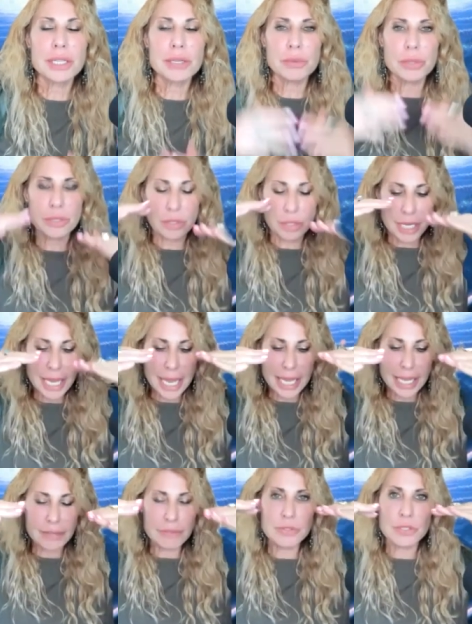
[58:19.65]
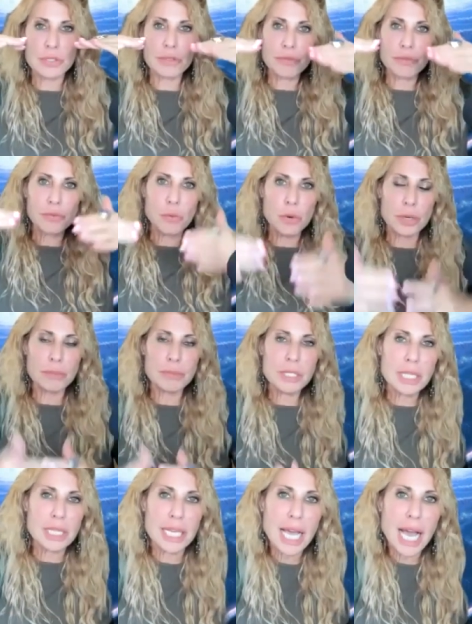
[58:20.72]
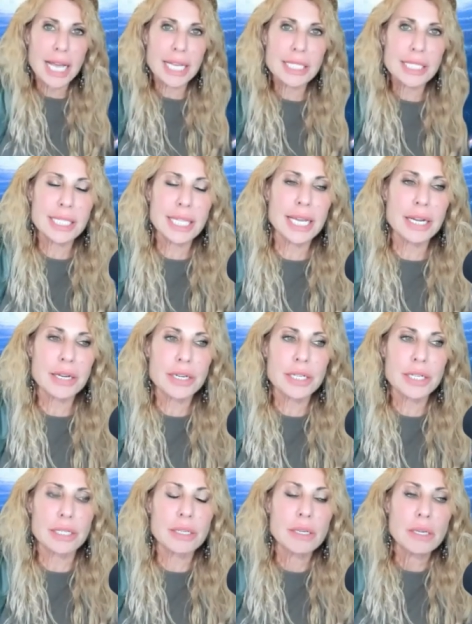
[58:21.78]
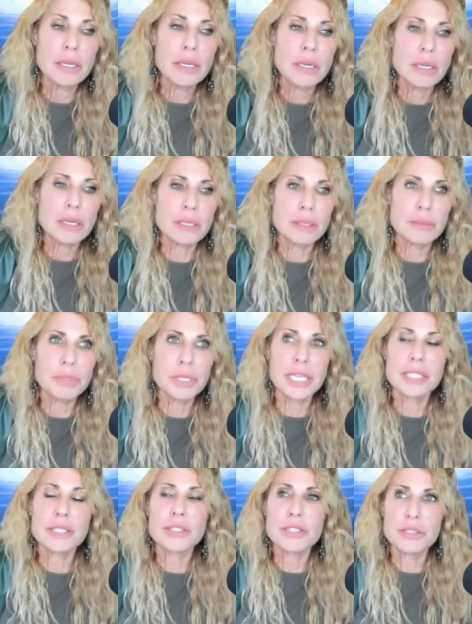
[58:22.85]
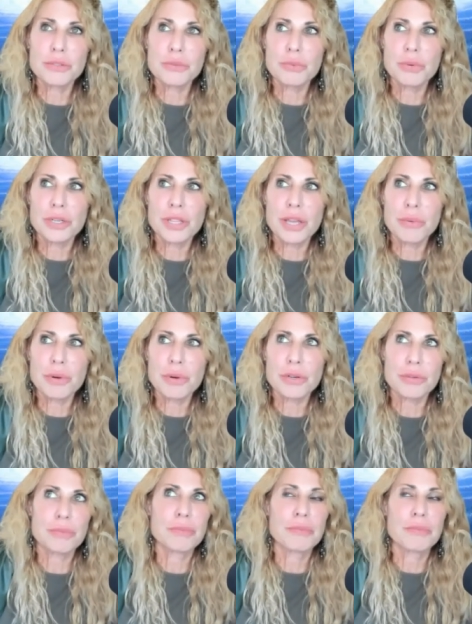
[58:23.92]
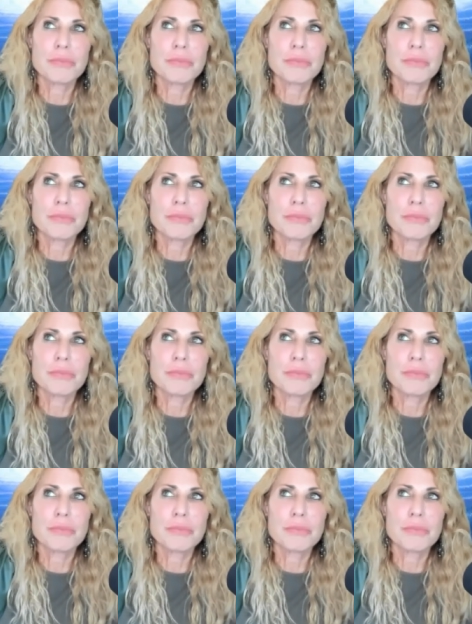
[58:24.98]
There were caves formed in the ice there and uh, places where they were